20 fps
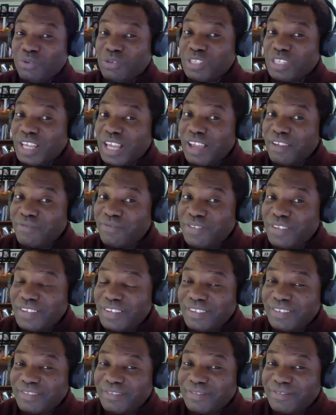saved?
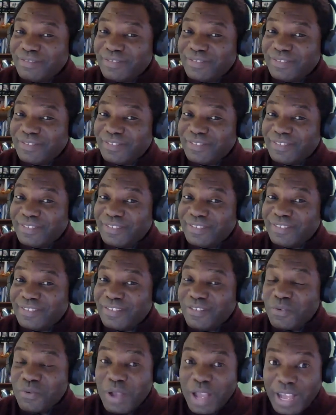
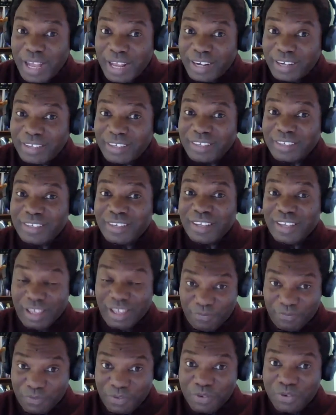Well,
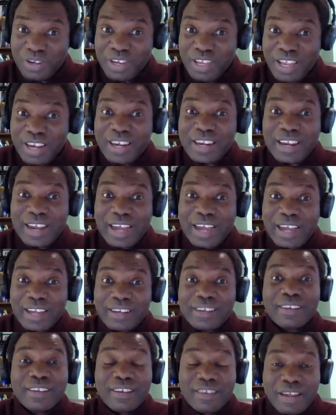if you did
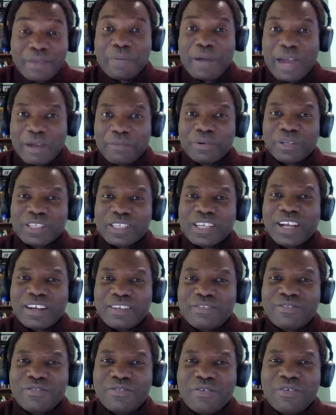that, the Bible
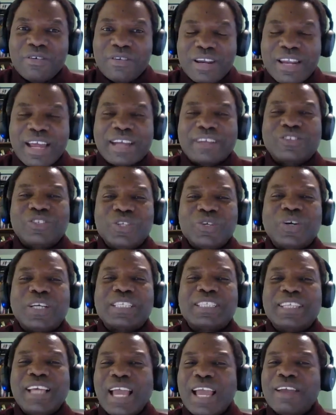tells you that you are
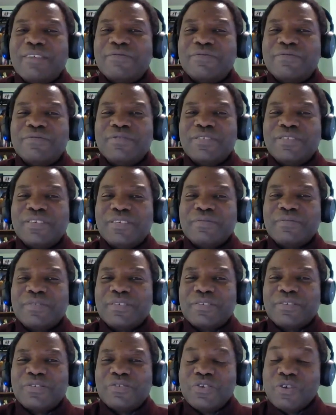saved.
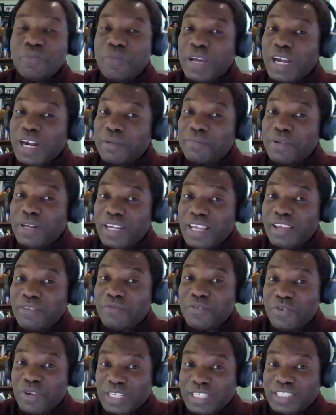You better
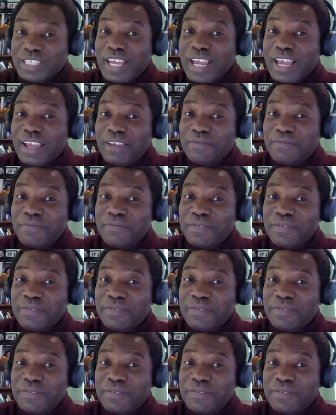believe you are saved.